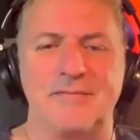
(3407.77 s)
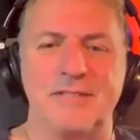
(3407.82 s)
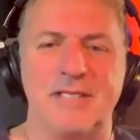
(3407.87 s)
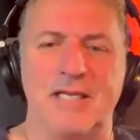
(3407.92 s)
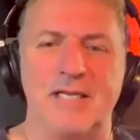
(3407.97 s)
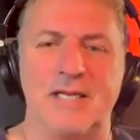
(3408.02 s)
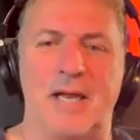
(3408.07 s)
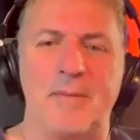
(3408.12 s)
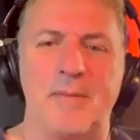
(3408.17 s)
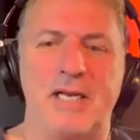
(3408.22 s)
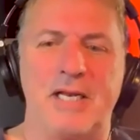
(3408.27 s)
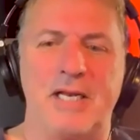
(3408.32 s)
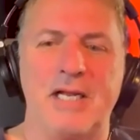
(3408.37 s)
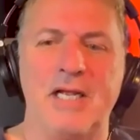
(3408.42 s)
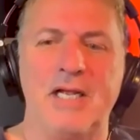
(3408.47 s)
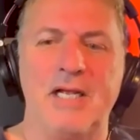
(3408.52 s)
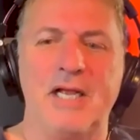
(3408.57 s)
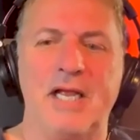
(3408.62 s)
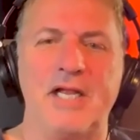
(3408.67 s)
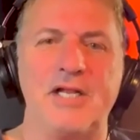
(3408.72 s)
It, I mean,
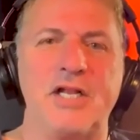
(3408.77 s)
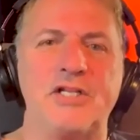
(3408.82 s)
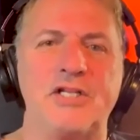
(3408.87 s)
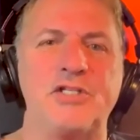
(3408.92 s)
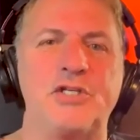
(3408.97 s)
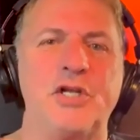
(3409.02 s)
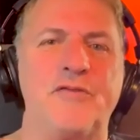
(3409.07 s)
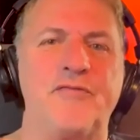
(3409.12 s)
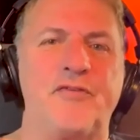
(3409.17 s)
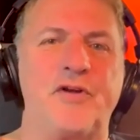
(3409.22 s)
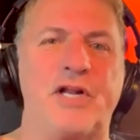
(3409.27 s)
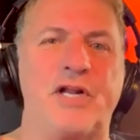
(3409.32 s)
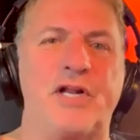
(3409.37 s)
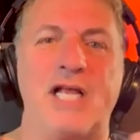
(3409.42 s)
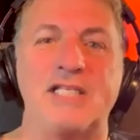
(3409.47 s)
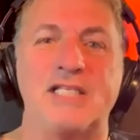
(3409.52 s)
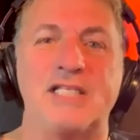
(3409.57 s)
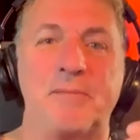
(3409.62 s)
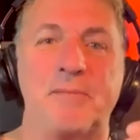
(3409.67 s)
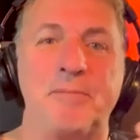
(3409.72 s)
it, it's good for
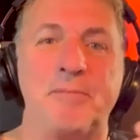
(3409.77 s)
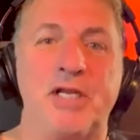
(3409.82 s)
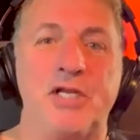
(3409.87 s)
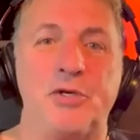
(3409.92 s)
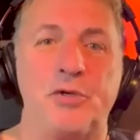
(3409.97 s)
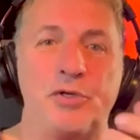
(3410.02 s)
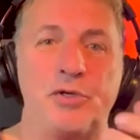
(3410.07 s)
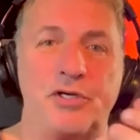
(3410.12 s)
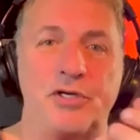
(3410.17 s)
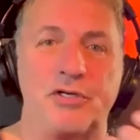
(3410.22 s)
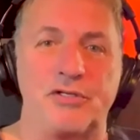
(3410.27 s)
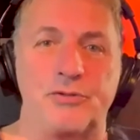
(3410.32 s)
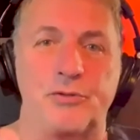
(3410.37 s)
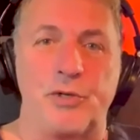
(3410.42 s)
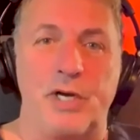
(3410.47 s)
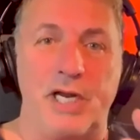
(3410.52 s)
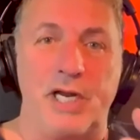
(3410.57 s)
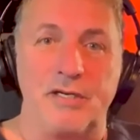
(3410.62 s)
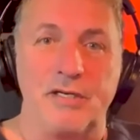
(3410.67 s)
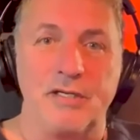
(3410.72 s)
guys like me and you to
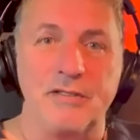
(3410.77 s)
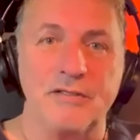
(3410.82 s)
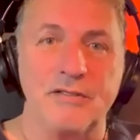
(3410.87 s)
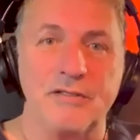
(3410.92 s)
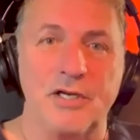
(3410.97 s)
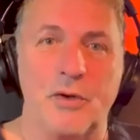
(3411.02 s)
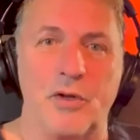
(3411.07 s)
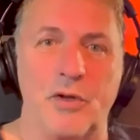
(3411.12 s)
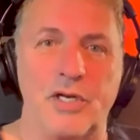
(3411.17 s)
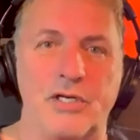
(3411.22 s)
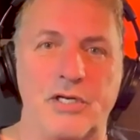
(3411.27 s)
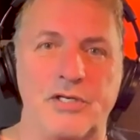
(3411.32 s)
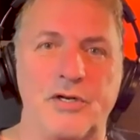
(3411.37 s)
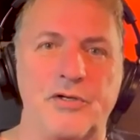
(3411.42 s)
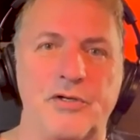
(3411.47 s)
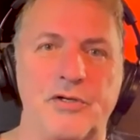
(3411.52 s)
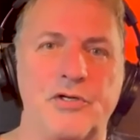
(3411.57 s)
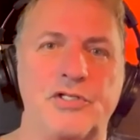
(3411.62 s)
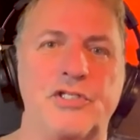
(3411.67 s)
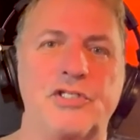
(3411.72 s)
trade you know or,
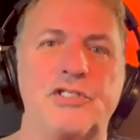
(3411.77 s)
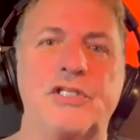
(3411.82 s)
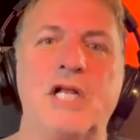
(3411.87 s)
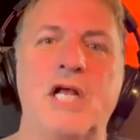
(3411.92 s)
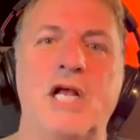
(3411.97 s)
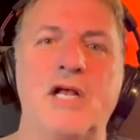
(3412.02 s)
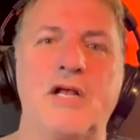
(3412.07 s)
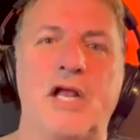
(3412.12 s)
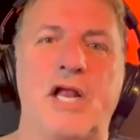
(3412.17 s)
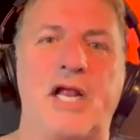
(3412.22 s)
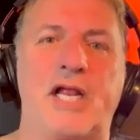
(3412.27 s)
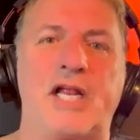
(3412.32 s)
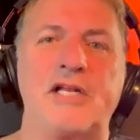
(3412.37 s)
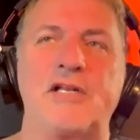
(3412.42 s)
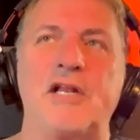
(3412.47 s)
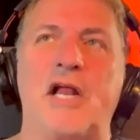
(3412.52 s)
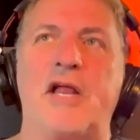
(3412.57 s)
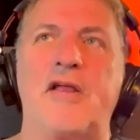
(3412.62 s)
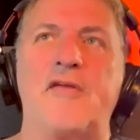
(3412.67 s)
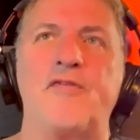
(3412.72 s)
was just i could
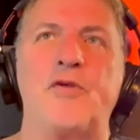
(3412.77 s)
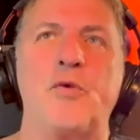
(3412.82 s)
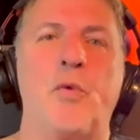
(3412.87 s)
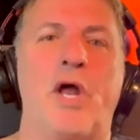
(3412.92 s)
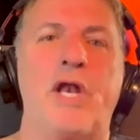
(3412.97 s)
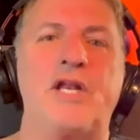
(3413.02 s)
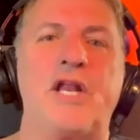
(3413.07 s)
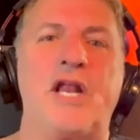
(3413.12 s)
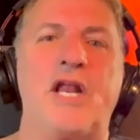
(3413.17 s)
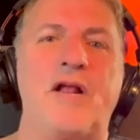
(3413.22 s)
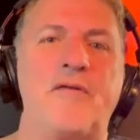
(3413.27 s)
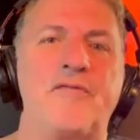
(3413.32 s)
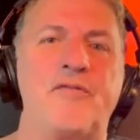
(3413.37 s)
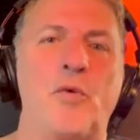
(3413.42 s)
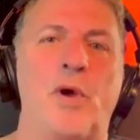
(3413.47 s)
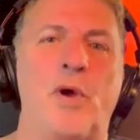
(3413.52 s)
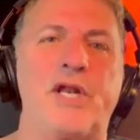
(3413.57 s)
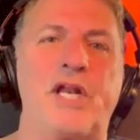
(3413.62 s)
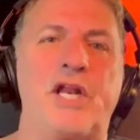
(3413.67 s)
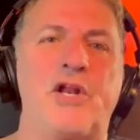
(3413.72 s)
I, oh, if, you uh, wanted, if you
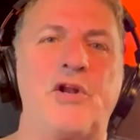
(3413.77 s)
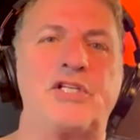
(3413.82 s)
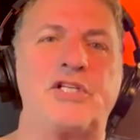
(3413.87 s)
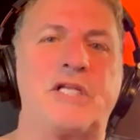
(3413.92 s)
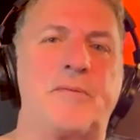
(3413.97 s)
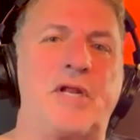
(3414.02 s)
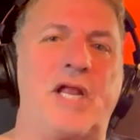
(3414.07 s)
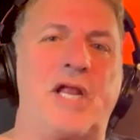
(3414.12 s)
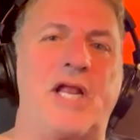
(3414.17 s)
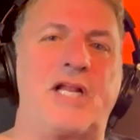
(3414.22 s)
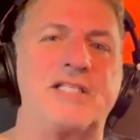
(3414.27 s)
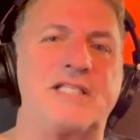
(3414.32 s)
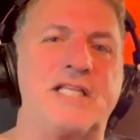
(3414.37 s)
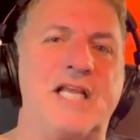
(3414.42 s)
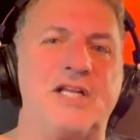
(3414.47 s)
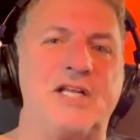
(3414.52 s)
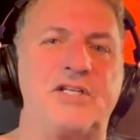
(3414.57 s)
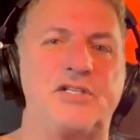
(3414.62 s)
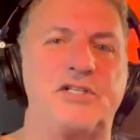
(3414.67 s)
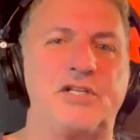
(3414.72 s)
wanted to hear something i could
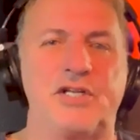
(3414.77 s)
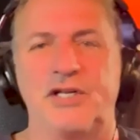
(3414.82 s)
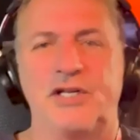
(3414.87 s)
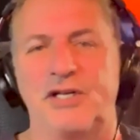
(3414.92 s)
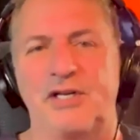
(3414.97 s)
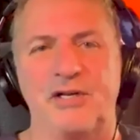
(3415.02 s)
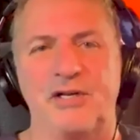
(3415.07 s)
send it to you you